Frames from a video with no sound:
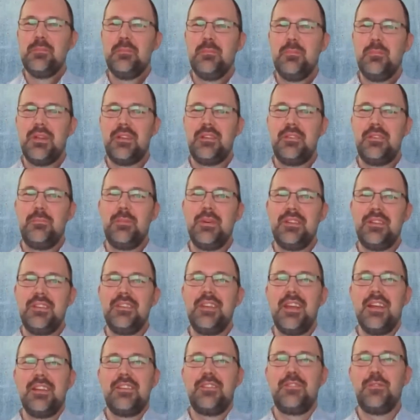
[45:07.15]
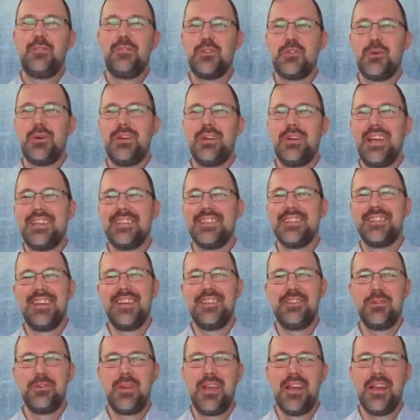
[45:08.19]
but that's for sure an
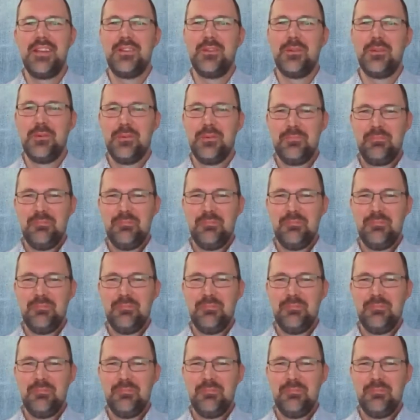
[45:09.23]
exercise you can do.